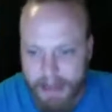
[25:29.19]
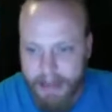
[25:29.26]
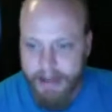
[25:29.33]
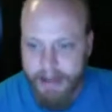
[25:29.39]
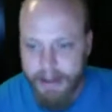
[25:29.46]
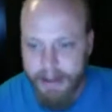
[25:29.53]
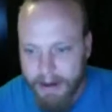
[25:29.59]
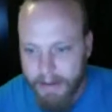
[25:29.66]

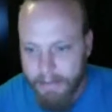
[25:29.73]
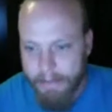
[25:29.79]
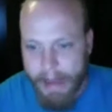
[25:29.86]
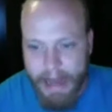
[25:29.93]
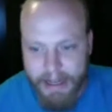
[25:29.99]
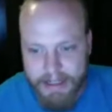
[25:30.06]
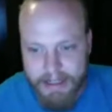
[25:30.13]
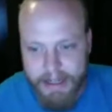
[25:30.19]
balanced in
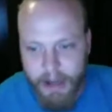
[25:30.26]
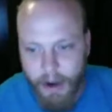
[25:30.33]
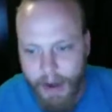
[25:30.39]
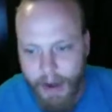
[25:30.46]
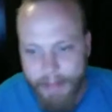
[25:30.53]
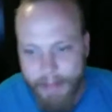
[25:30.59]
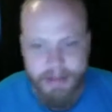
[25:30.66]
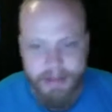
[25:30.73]
her
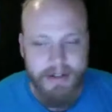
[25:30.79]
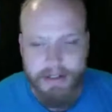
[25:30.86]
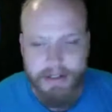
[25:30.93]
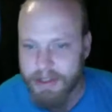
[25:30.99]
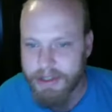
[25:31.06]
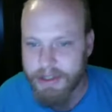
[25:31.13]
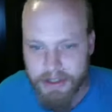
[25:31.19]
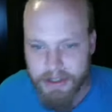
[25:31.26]
absence is
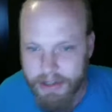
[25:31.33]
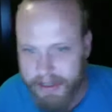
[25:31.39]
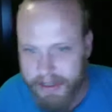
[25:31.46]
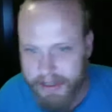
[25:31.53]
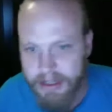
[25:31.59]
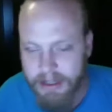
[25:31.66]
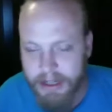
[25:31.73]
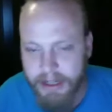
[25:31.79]
a little
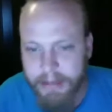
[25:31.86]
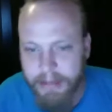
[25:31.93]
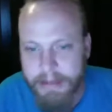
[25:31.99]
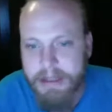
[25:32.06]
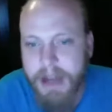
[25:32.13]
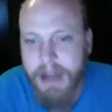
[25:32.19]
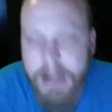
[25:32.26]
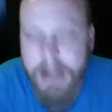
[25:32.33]
bit
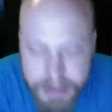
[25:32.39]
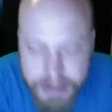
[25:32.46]
tiresome.